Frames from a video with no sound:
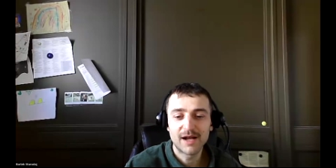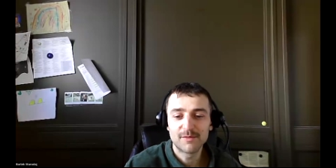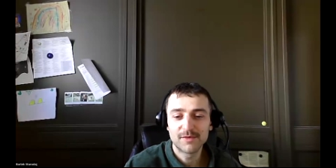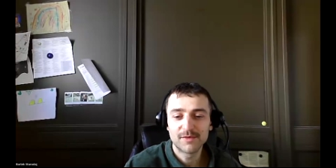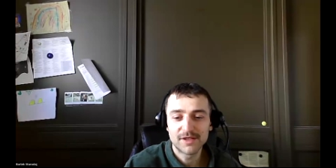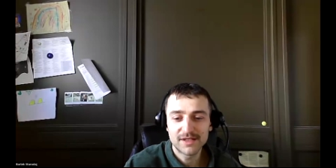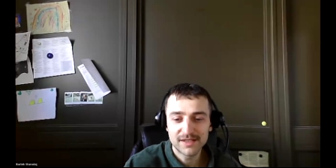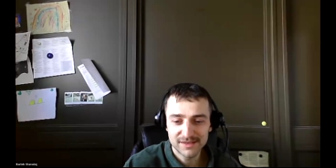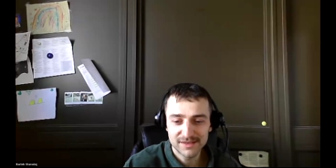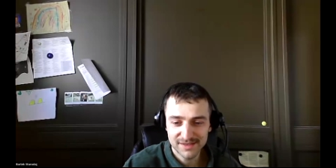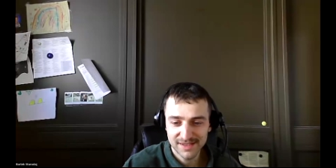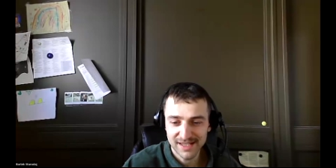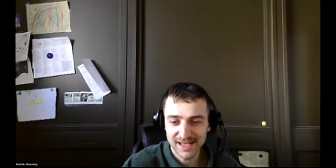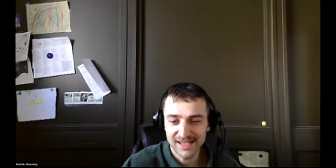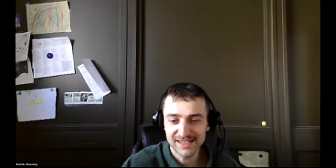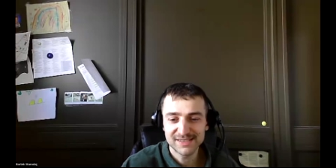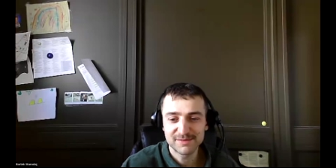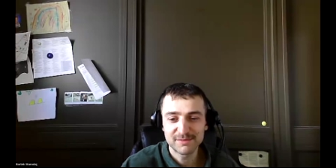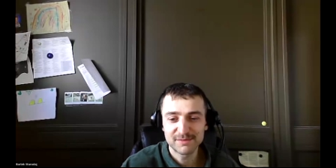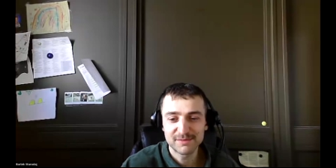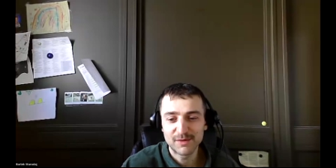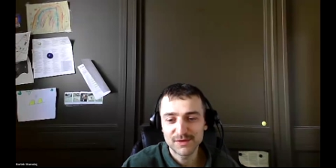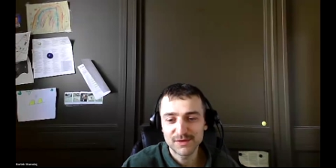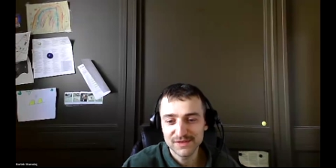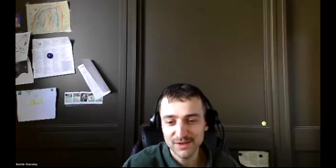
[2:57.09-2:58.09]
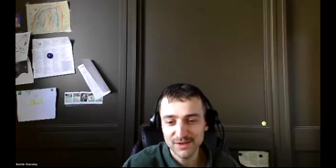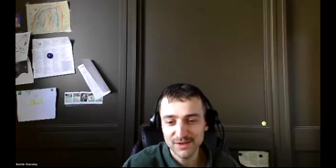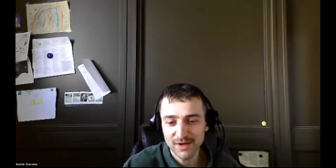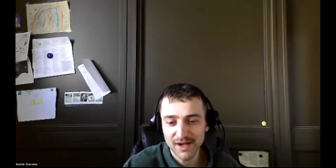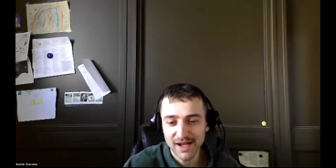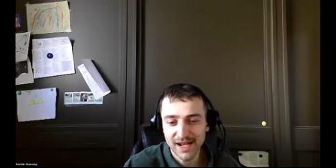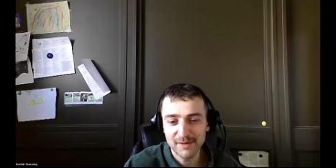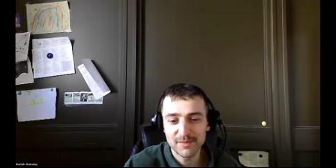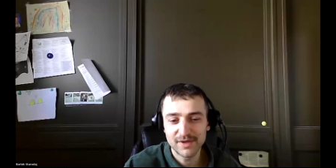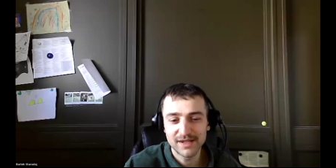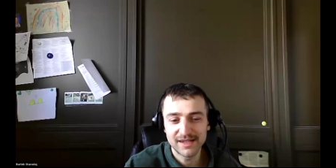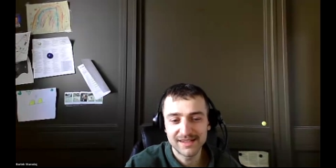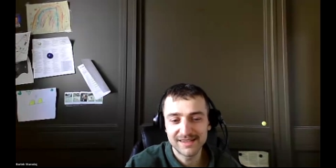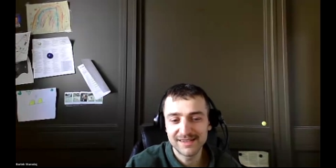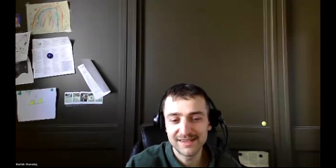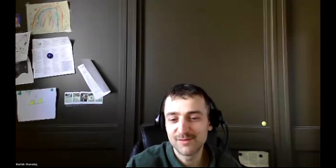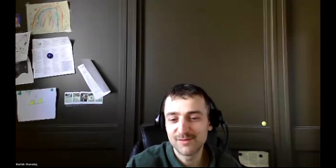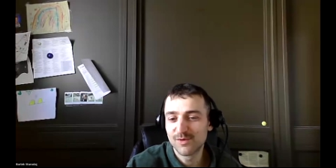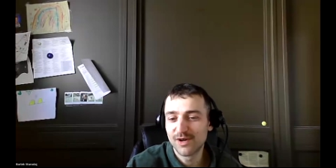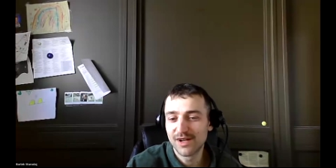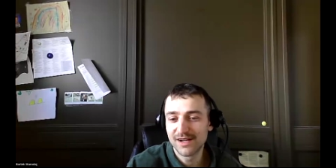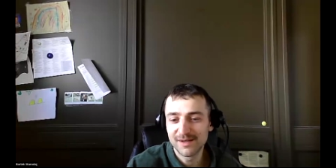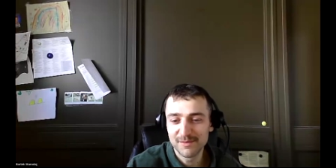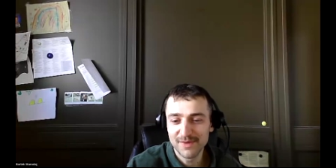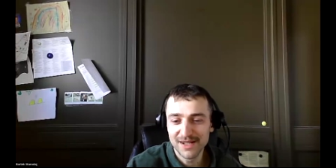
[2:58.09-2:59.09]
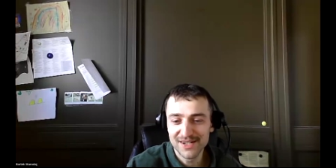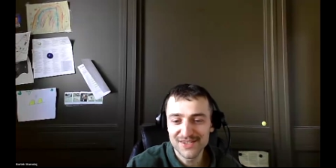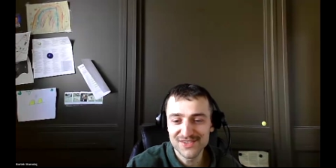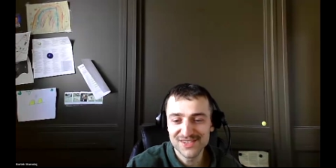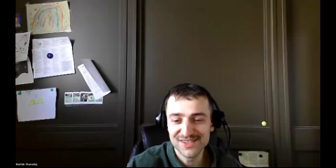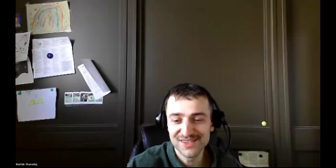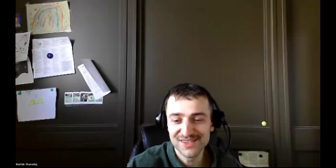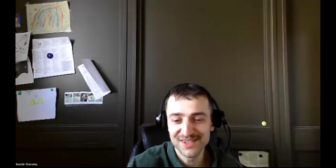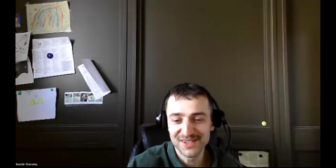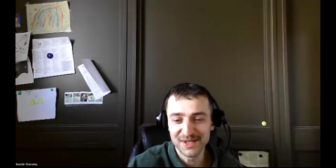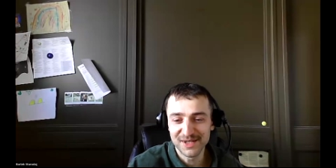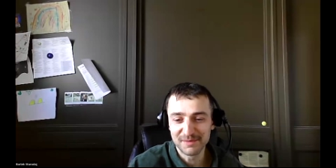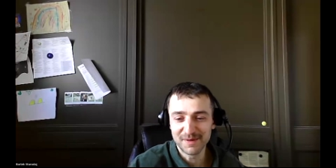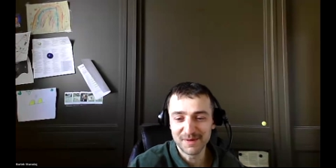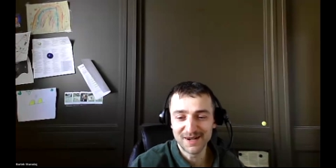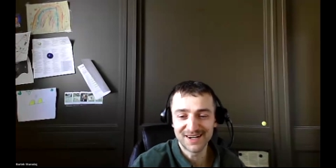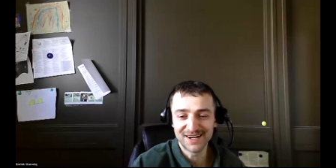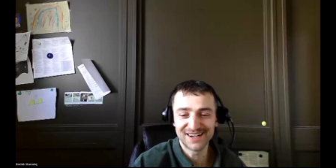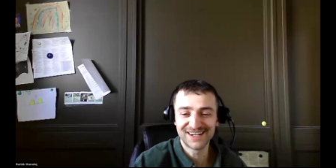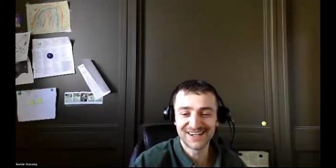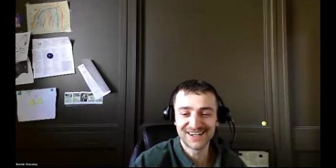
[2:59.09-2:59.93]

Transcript: Because the estimate was so high, but I didn't want to mention the number.